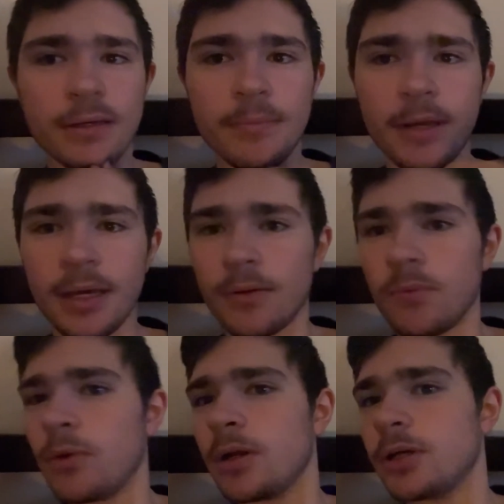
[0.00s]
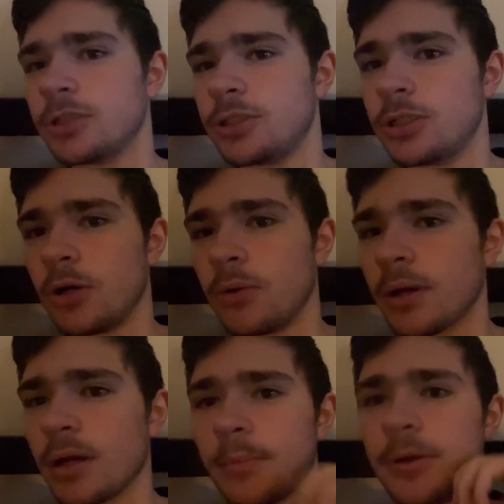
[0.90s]
man, what a joke.
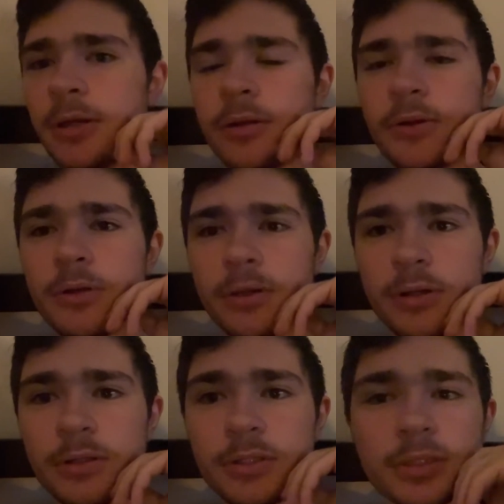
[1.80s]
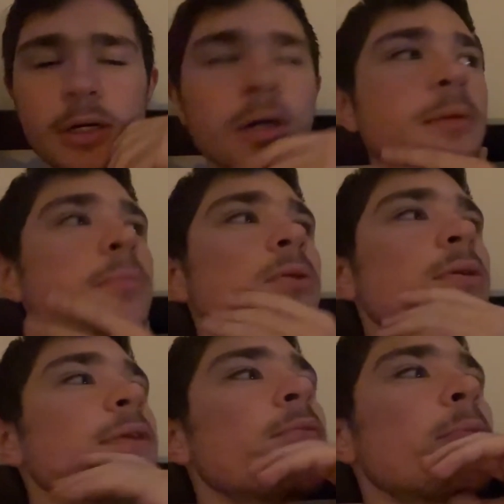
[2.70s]
I mean, it's just
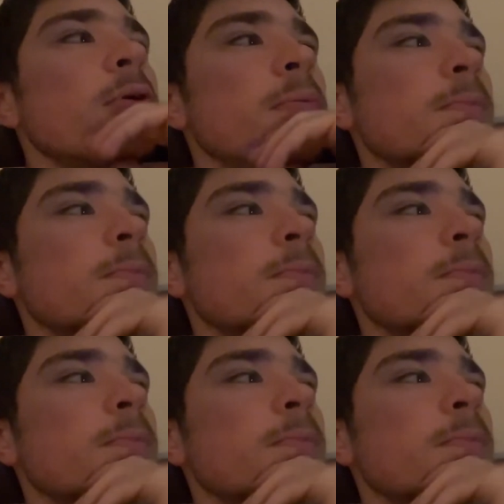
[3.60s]
unbelievable.